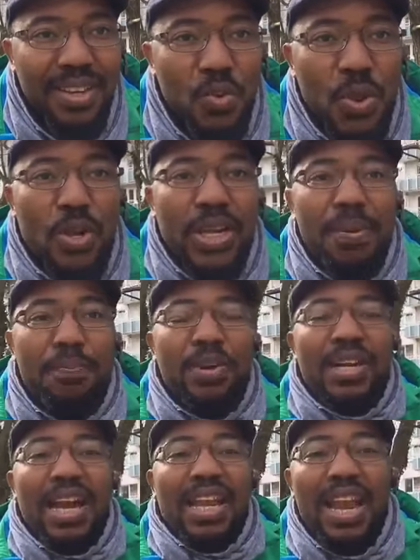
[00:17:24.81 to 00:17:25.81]
We keep
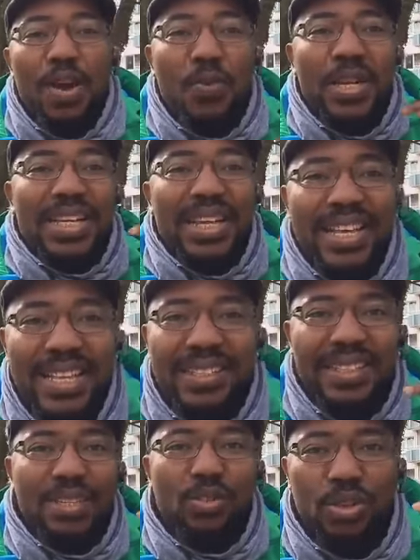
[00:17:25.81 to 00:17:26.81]
on allowing the
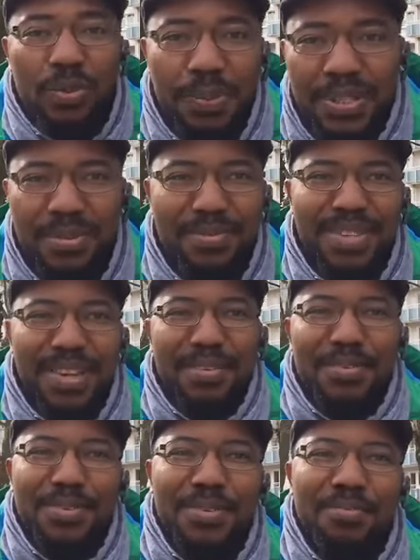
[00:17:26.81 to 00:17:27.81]
history to repeat themselves.